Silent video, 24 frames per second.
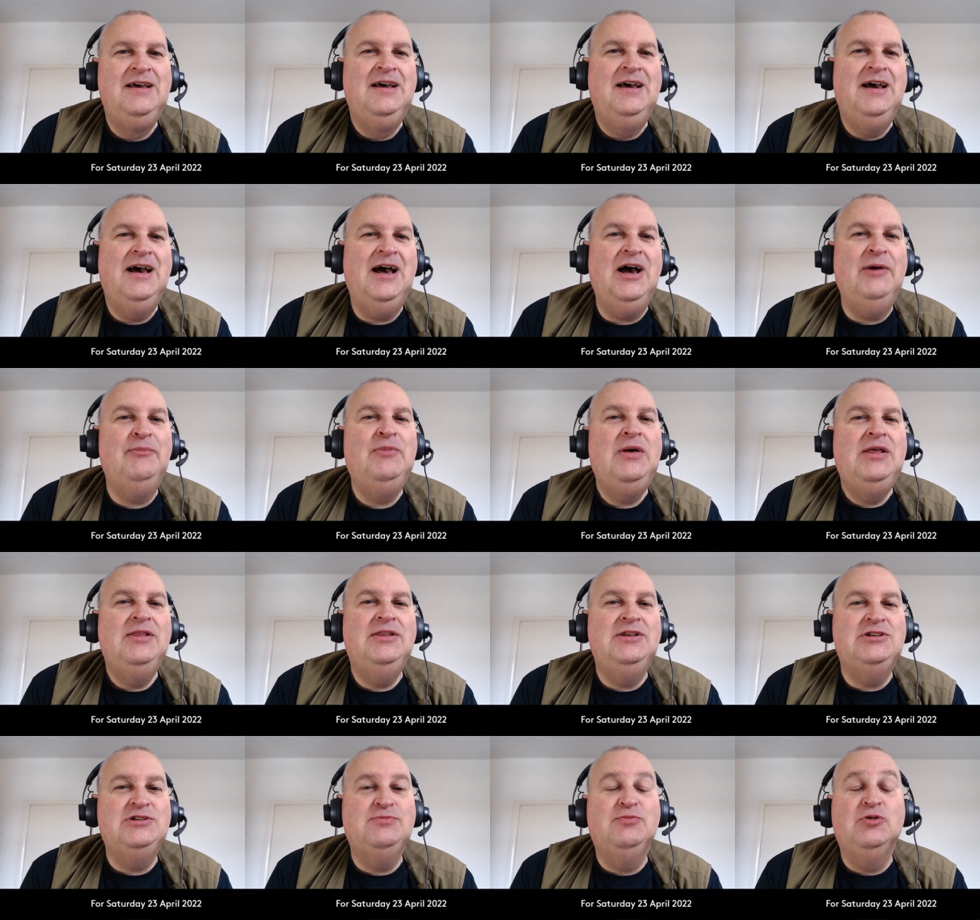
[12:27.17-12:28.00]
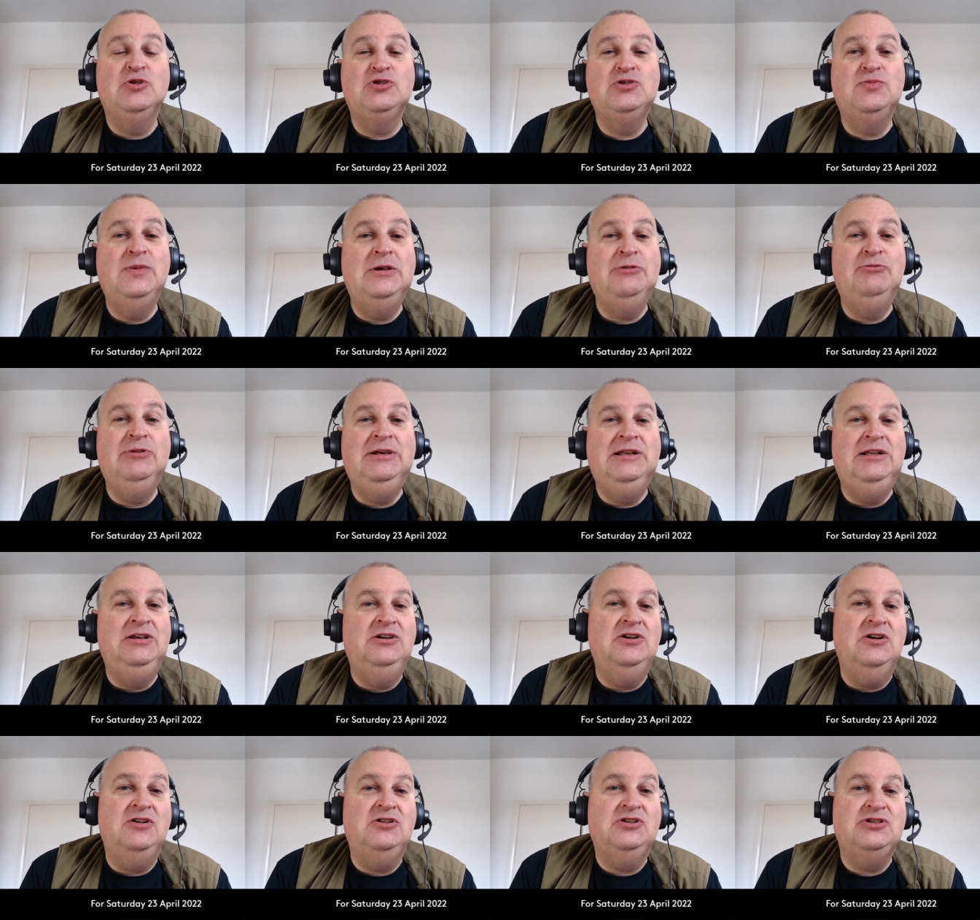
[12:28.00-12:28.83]
um, they're supposed to be really
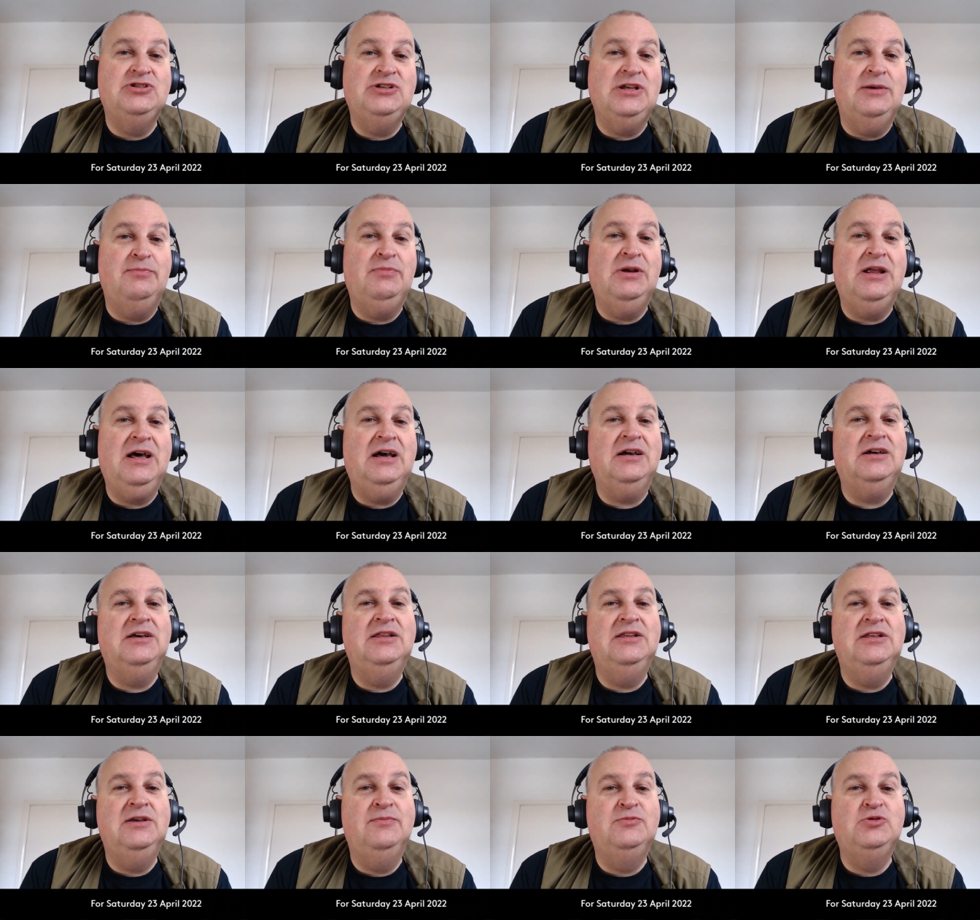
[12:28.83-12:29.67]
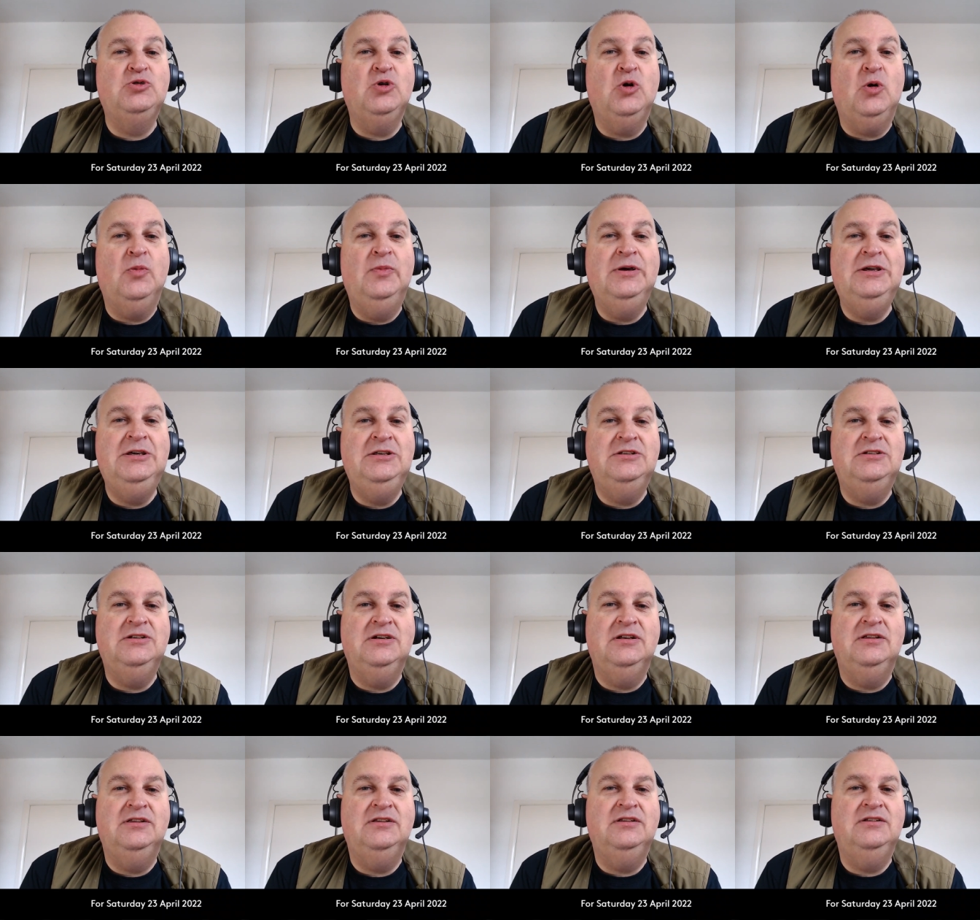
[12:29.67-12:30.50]
good because they're black and they absorb heat
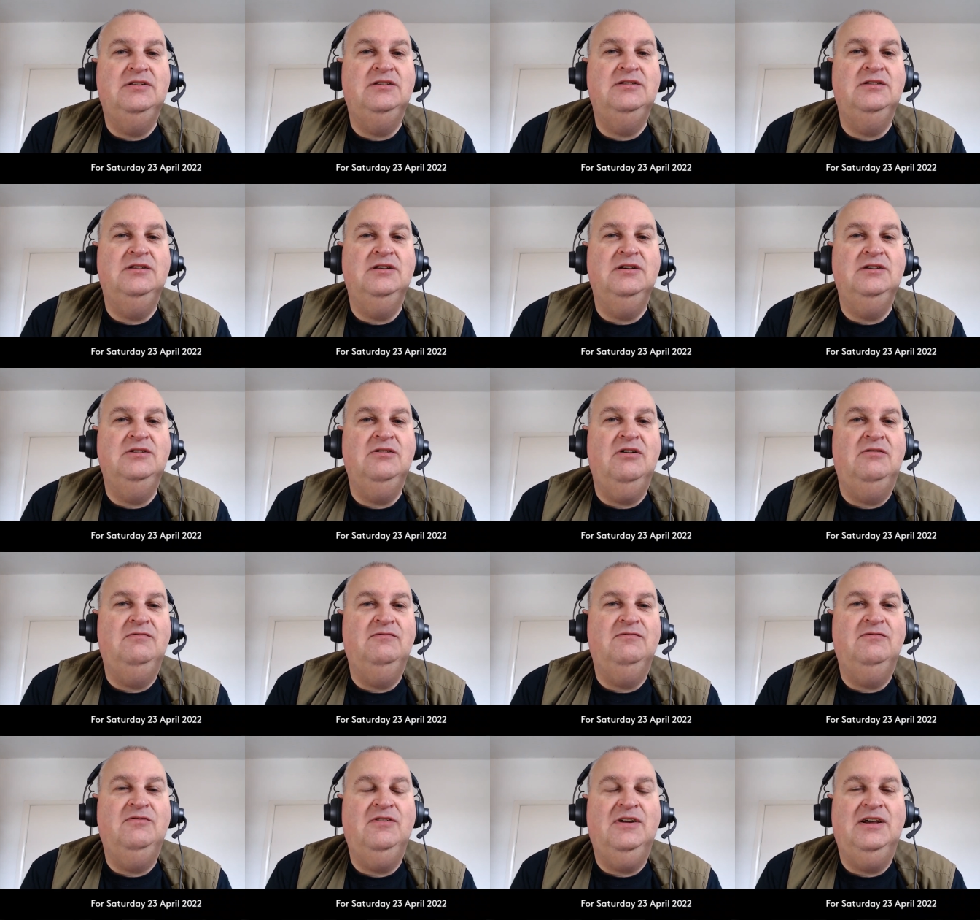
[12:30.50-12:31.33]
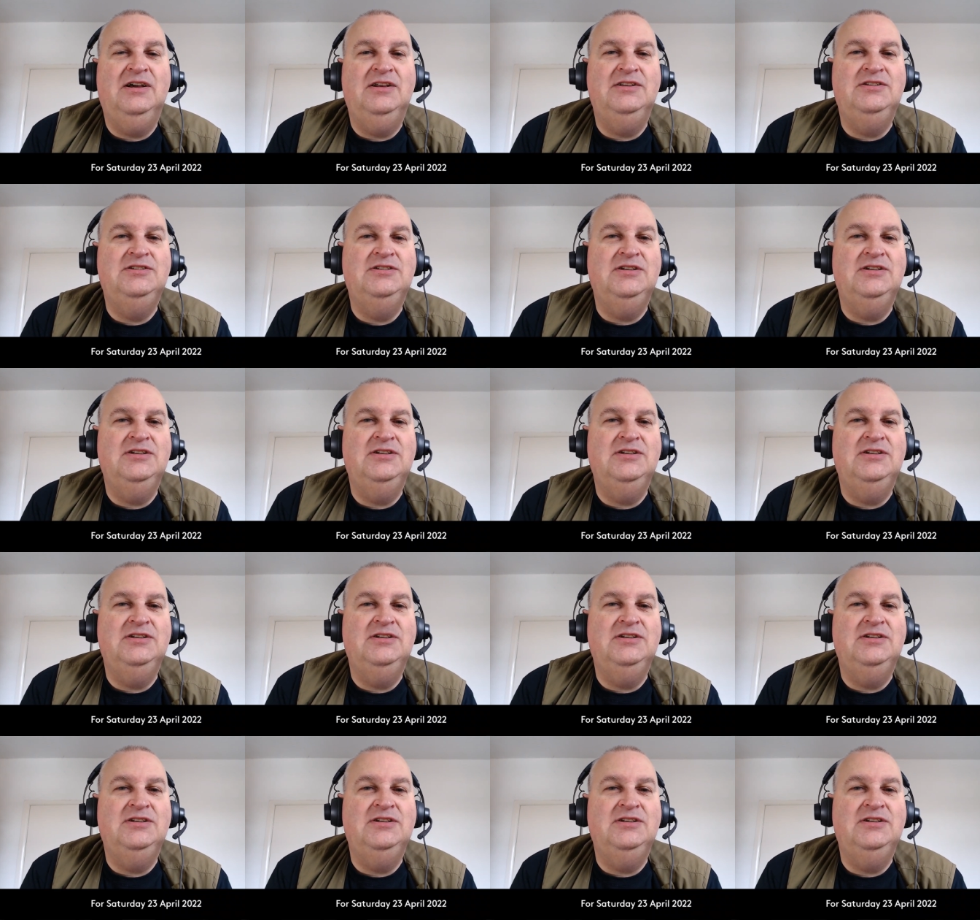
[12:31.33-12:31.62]
and they don't flood.